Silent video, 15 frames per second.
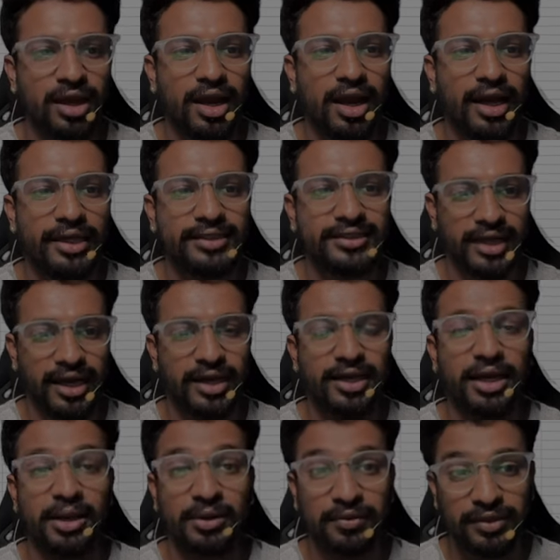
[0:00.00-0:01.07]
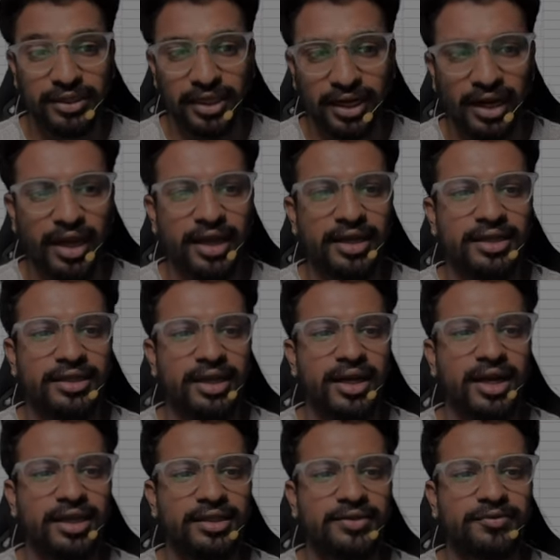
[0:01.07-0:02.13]
And second, along with the rank, there
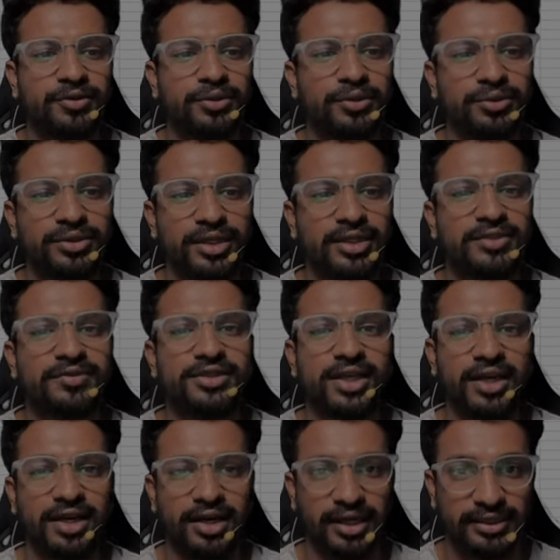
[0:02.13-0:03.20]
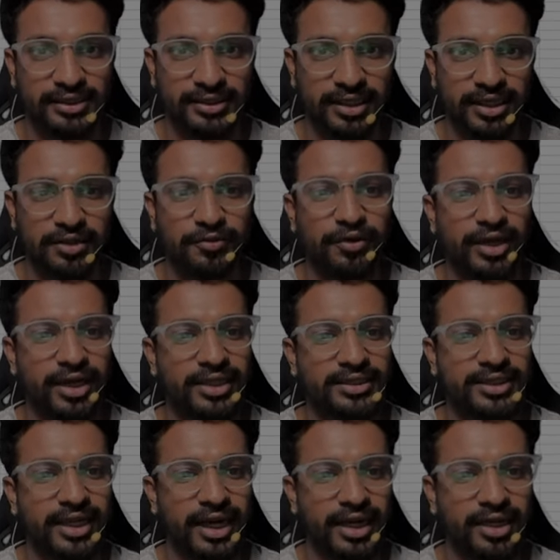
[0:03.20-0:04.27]
are other few things which are necessary. One is
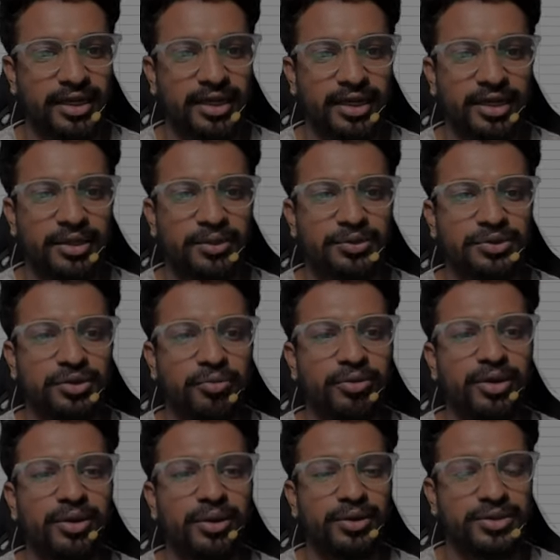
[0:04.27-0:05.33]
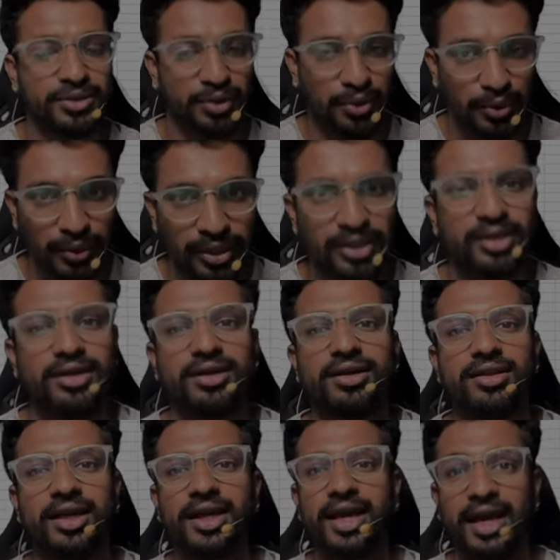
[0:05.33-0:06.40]
category. You should be also knowing
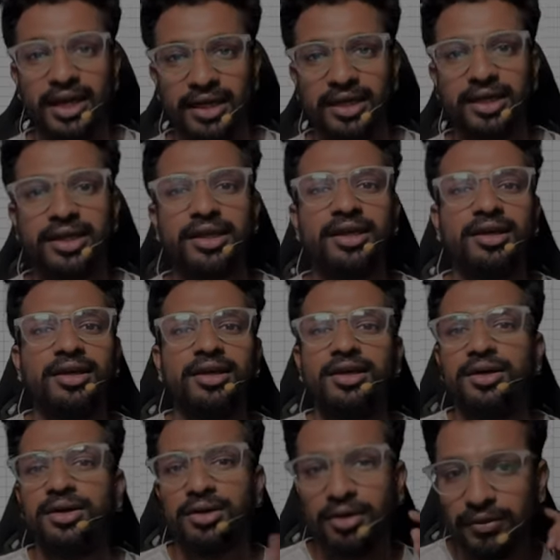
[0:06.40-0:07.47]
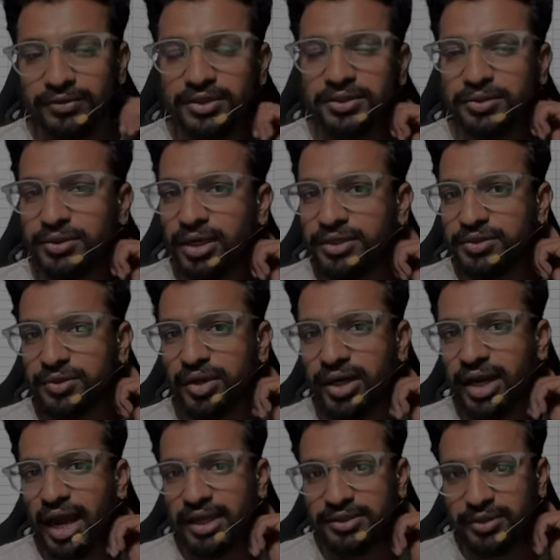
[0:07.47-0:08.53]
the category of the students who are
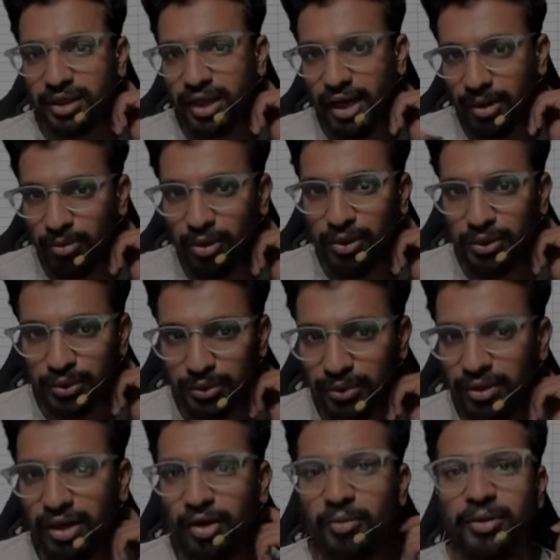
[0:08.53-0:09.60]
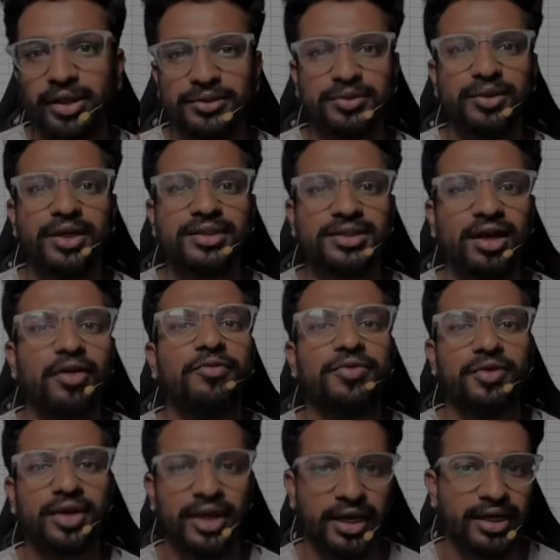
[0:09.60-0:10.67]
actually above you, how many students of
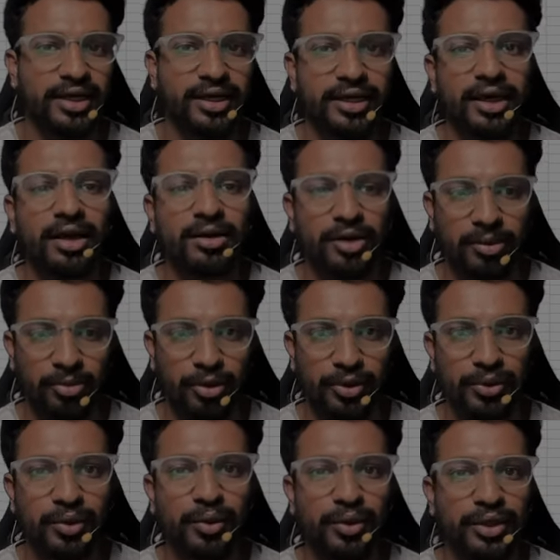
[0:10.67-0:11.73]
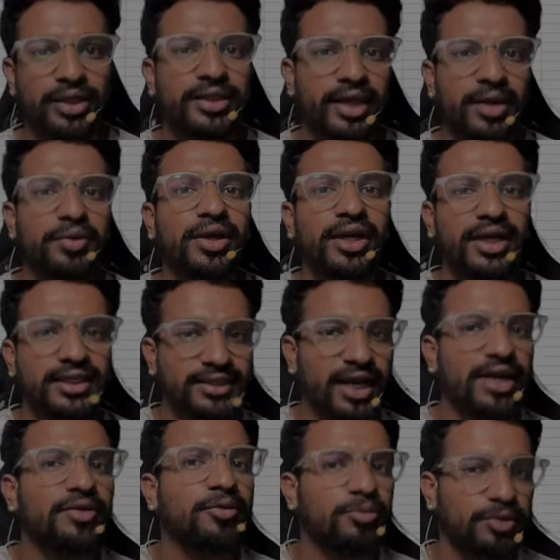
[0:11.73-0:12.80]
your category are above you. Only then you can
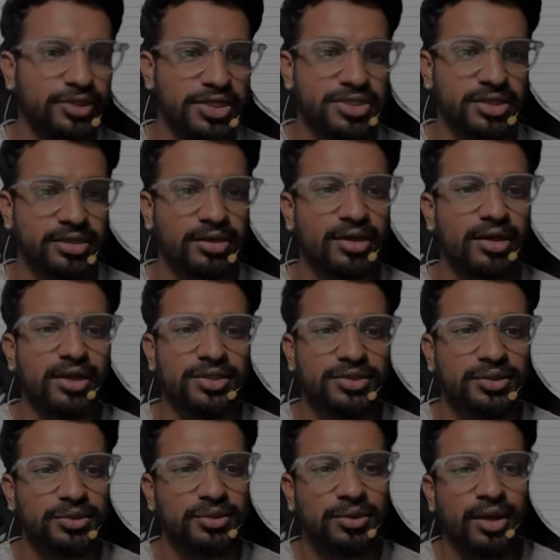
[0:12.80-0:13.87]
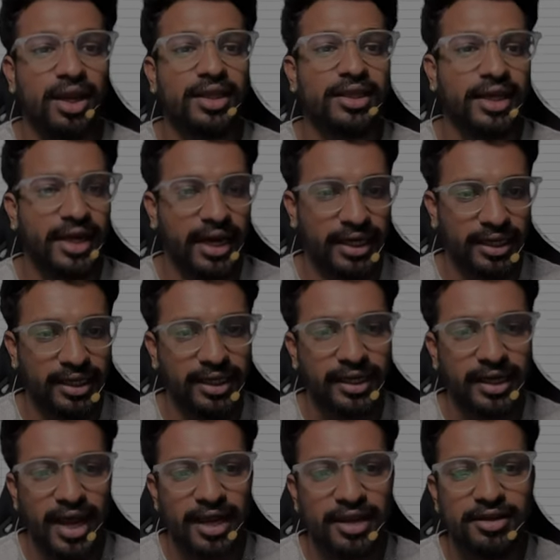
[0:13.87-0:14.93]
decide your position. So the category
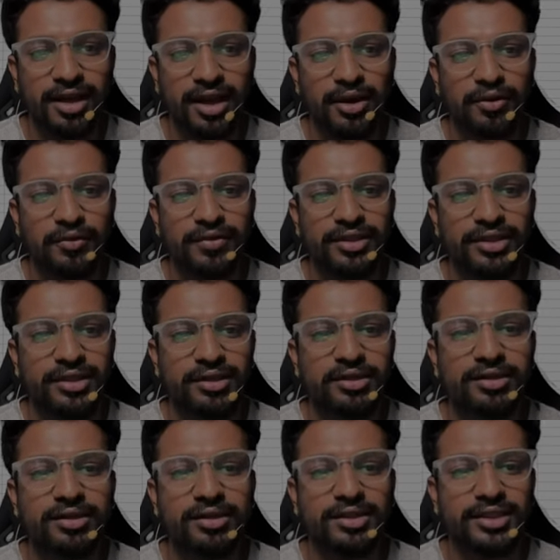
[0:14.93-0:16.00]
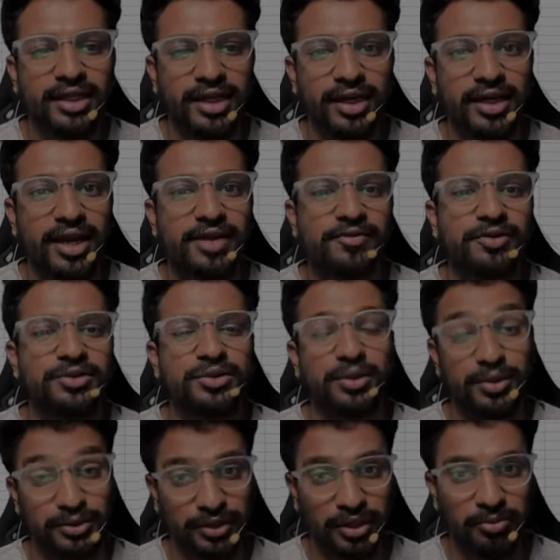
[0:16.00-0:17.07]
rank along with the general rank was
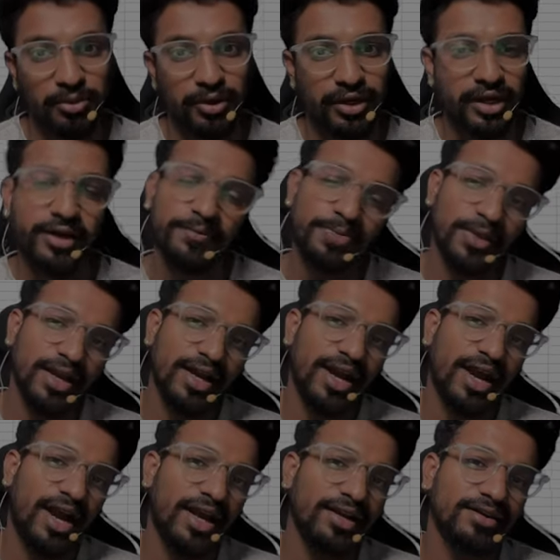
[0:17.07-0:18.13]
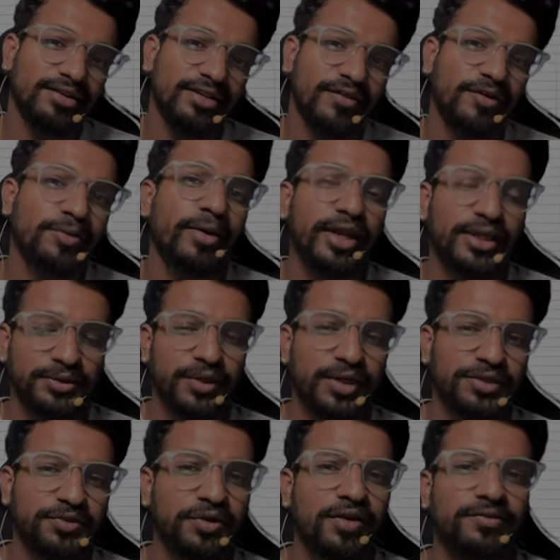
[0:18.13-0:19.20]
also important, and there were many
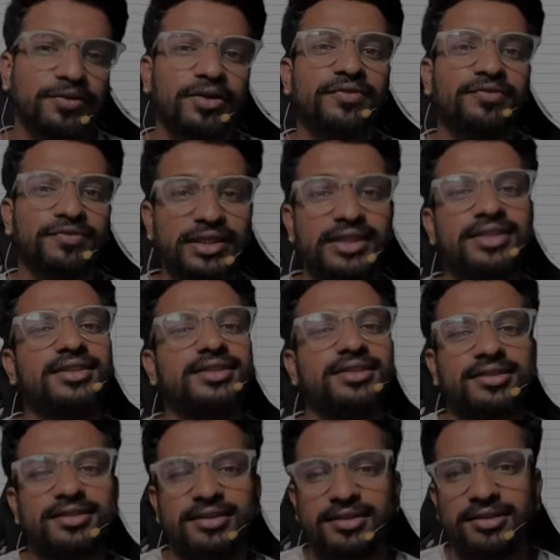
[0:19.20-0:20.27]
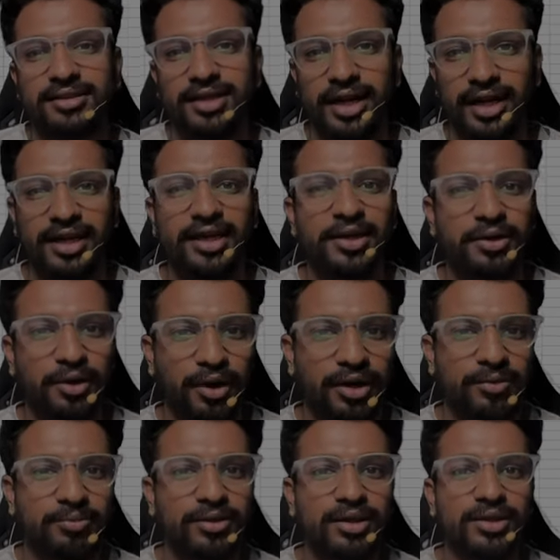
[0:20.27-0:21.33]
students who have not filled this category
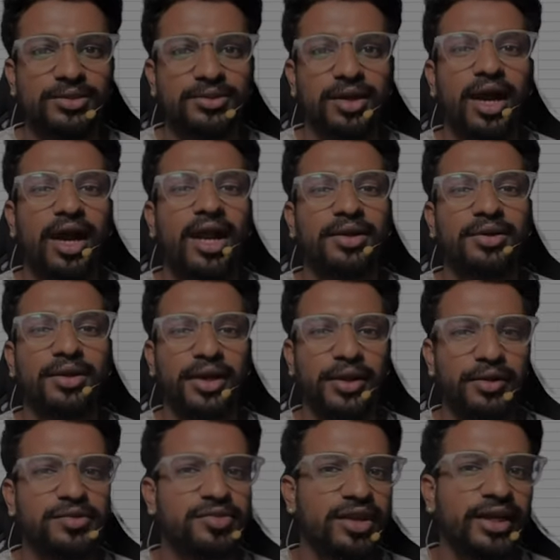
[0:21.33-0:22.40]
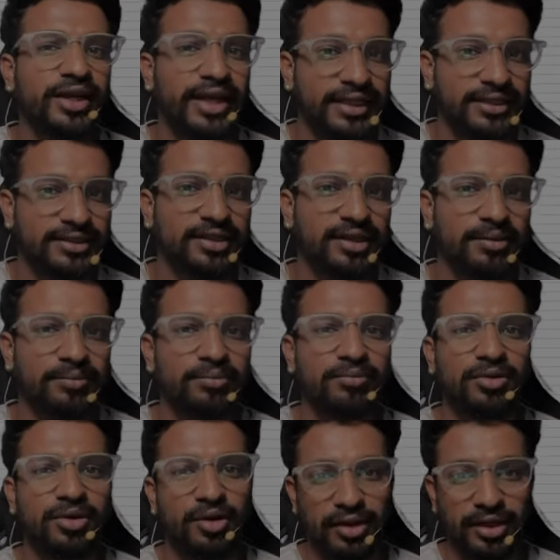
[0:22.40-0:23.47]
column, so I had to individually text
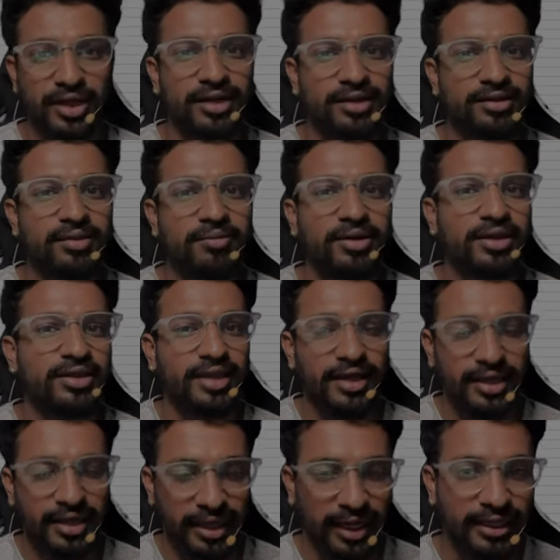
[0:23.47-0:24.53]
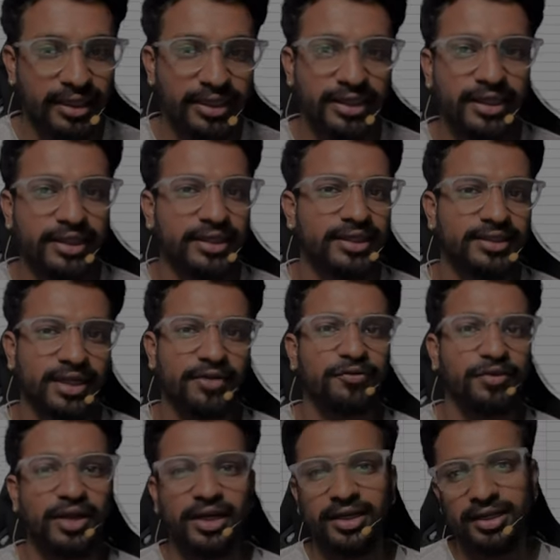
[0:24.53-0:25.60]
them, contact them, and then take the details and
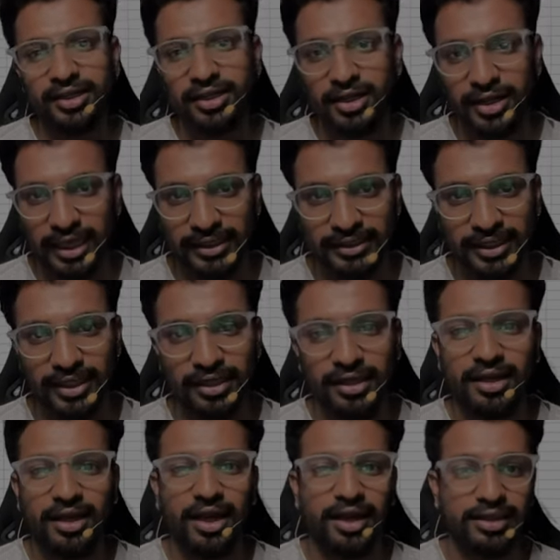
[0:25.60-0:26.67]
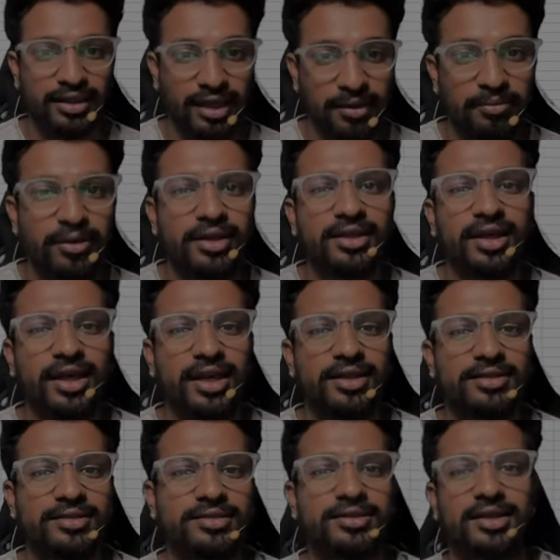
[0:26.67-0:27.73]
fill it in the Excel, and then make the
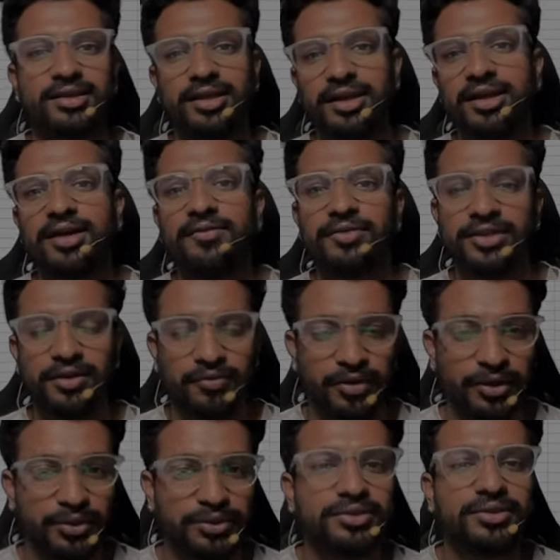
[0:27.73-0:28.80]
analysis, and then come with the video.